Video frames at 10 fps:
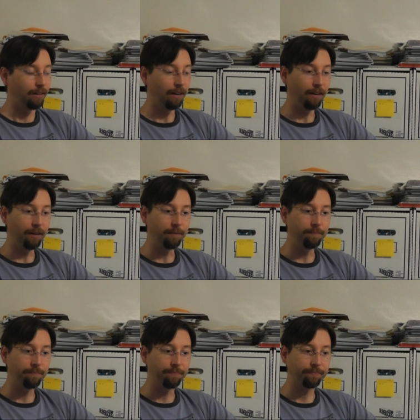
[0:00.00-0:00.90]
um
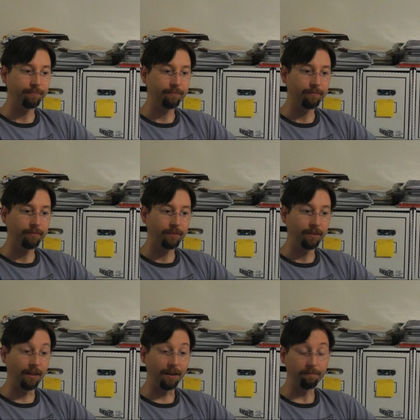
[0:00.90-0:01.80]

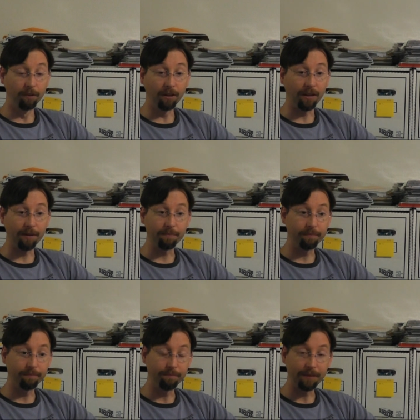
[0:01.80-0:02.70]
and really,
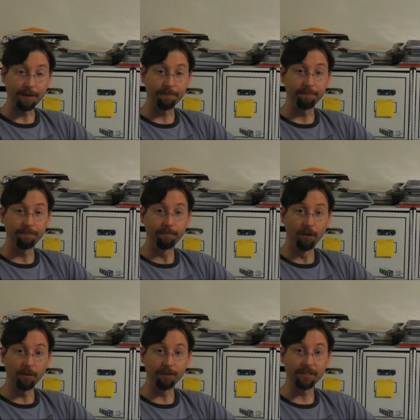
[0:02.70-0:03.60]

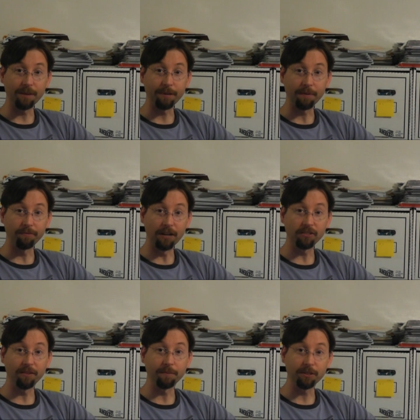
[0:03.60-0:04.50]
one of the reasons I became
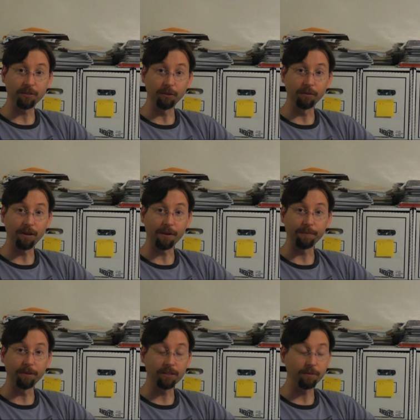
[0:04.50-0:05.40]
friends with him is through
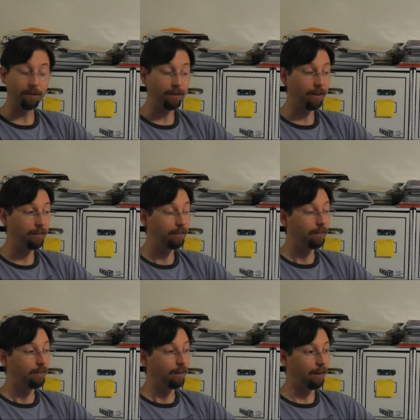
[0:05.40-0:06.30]
comic books and whatnot.
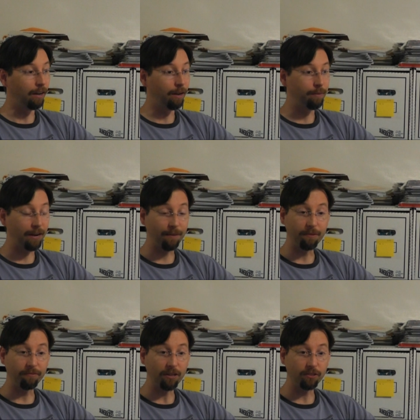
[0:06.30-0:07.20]
Uh, and I've
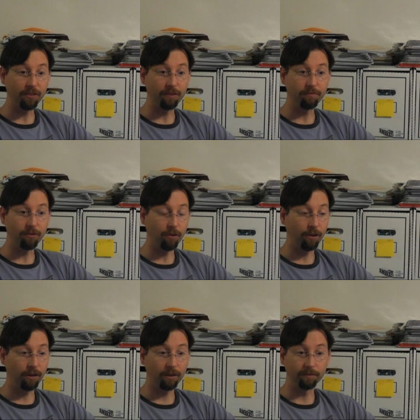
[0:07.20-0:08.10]
been friends with him
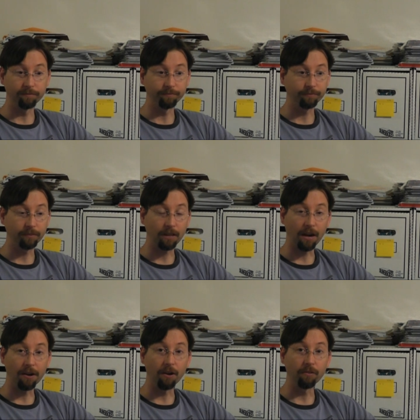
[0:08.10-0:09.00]
for,
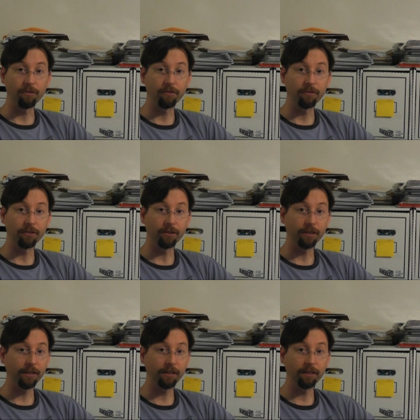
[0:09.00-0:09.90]
I don't know,
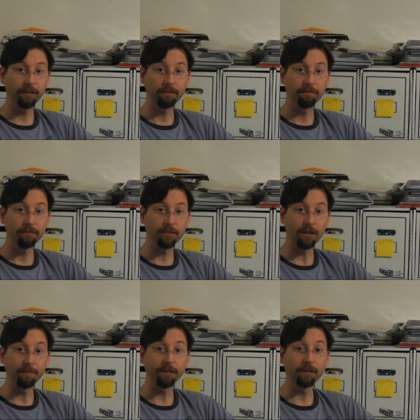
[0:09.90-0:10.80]
30
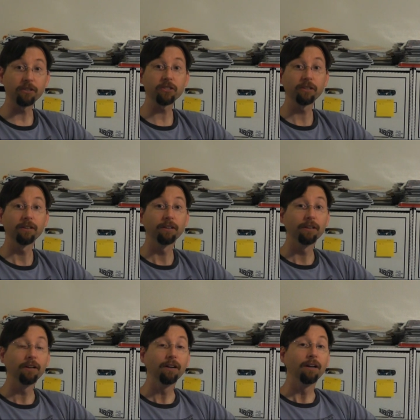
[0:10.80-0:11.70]
some years.
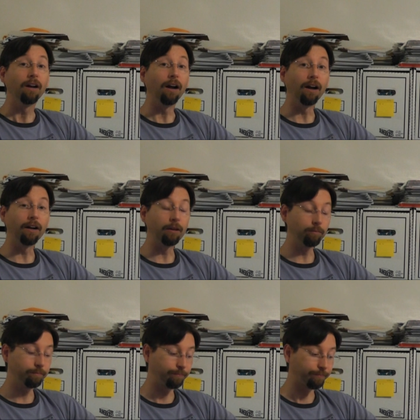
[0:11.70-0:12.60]
Um,